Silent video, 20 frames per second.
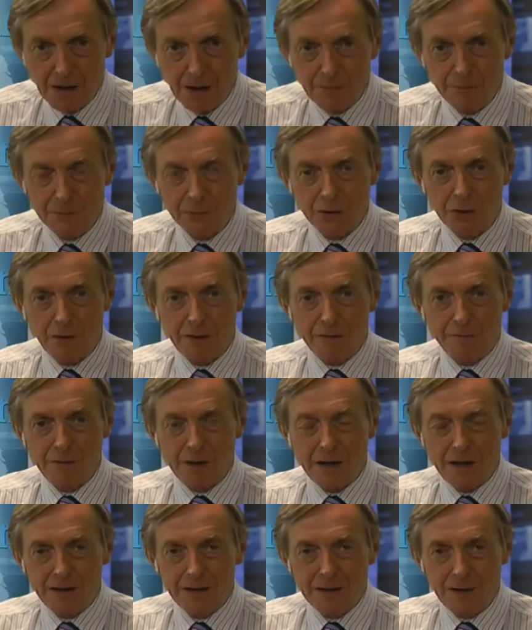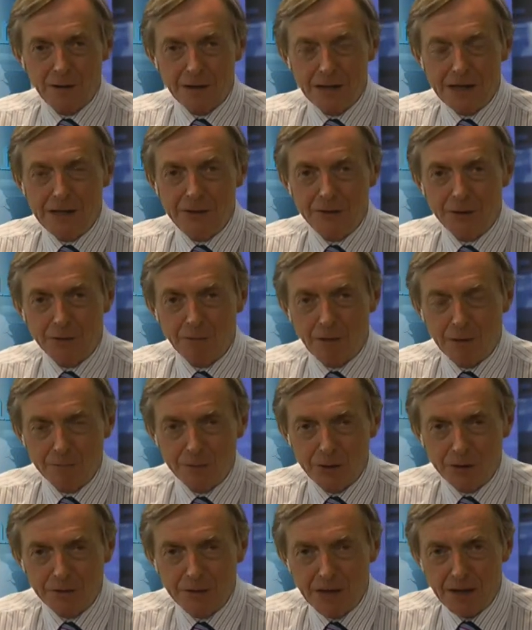Sorry for that little
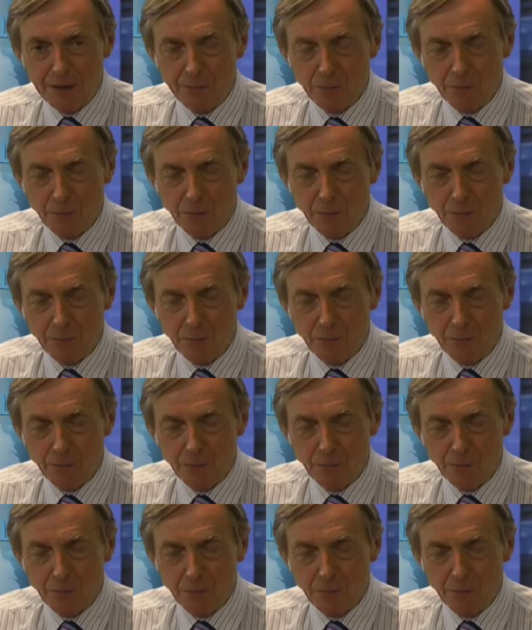interruption there.